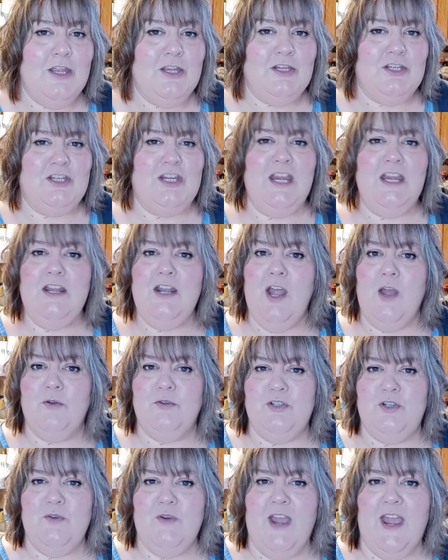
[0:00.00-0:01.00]
She
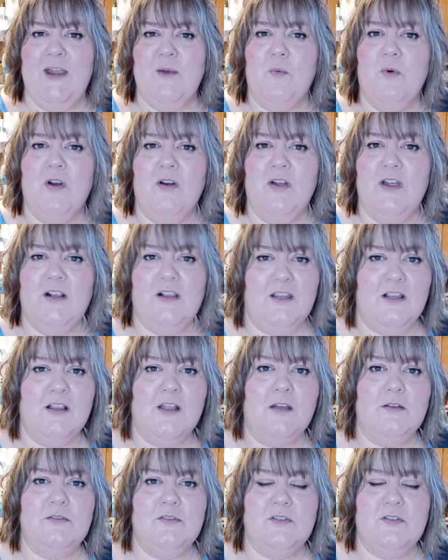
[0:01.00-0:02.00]
knows you can't wear ugly
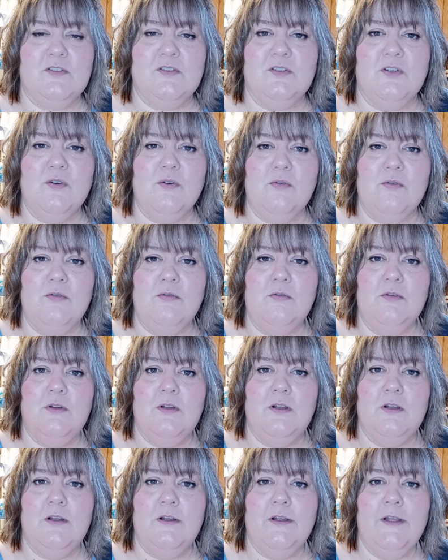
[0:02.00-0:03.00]
clothes to school.
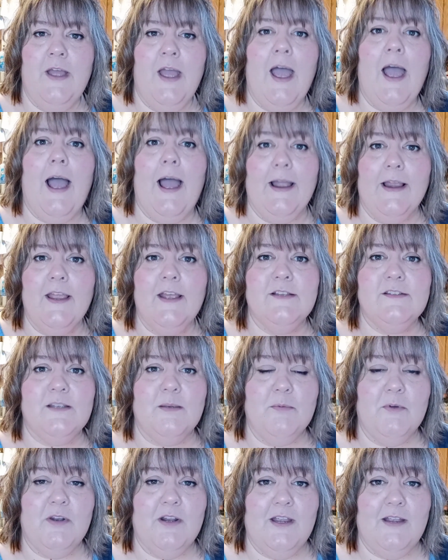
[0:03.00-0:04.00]
I guess
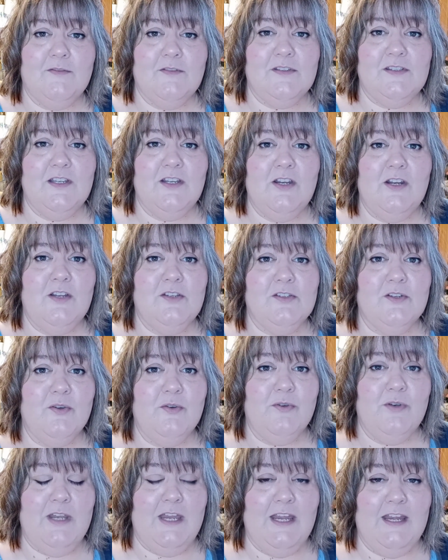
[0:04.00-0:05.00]
I'm going to have to send you to
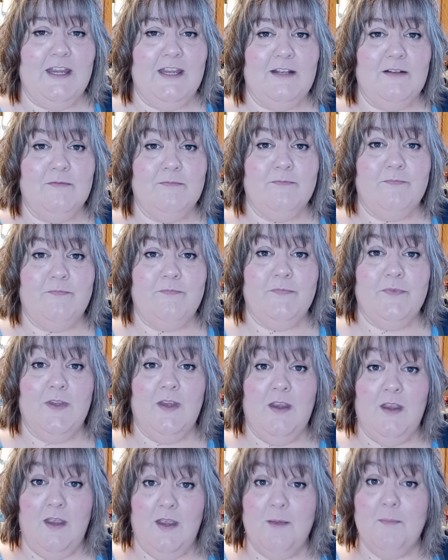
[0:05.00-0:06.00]
school naked.
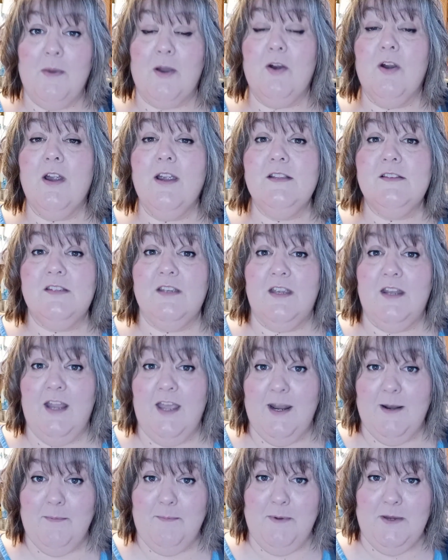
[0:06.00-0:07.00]
My grandson
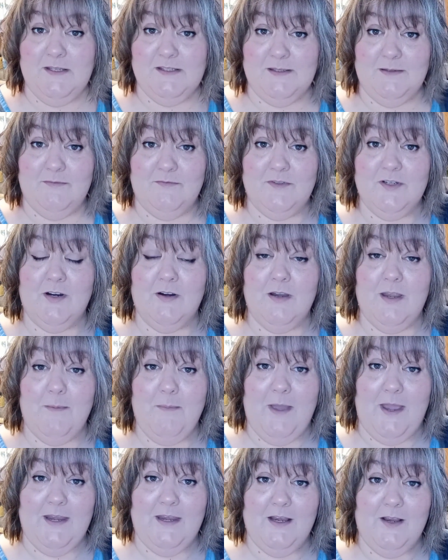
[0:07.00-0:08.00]
had a piece of turkey
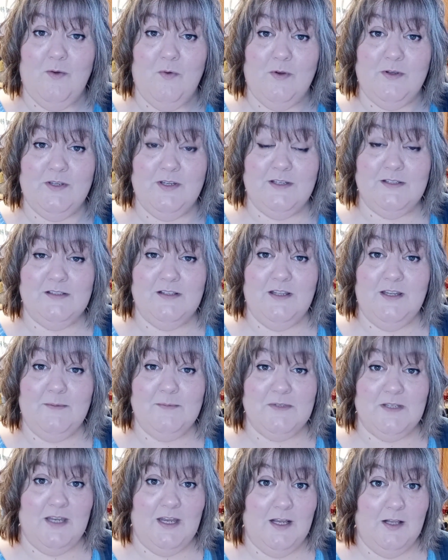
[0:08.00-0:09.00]
bacon going to his
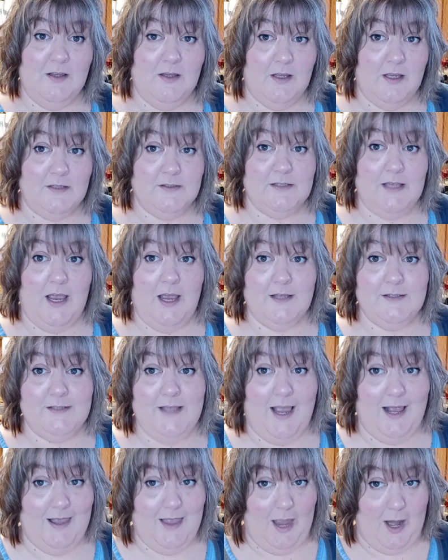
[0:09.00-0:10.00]
lips and he, his eyes
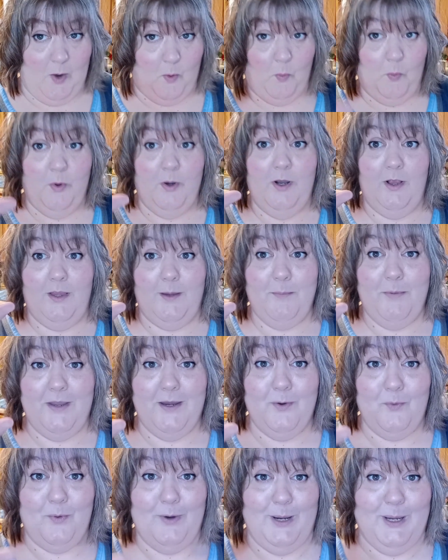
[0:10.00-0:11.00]
got like really
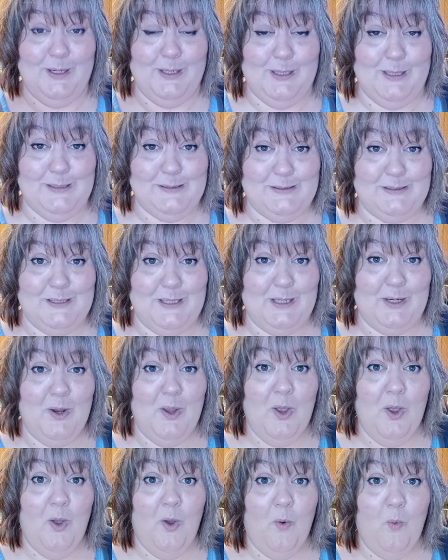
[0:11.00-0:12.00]
big around and he said,
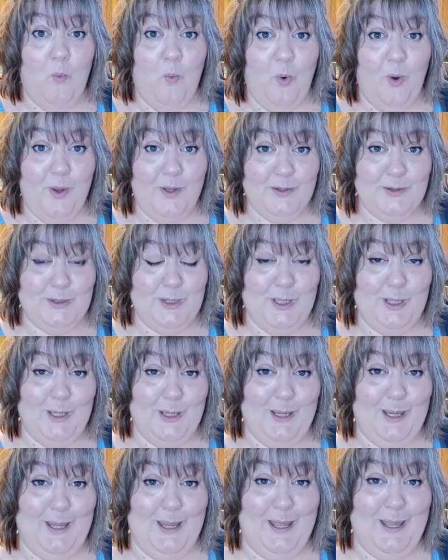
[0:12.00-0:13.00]
What
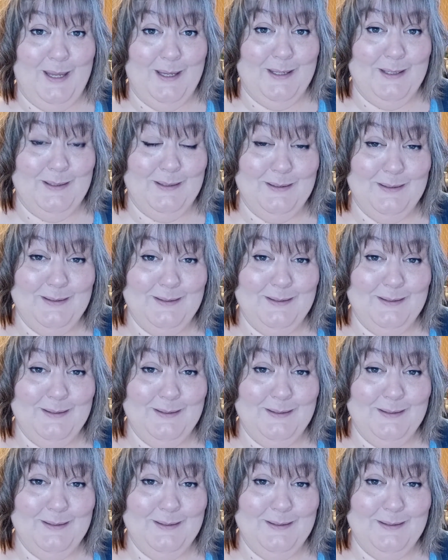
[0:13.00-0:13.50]
the heck?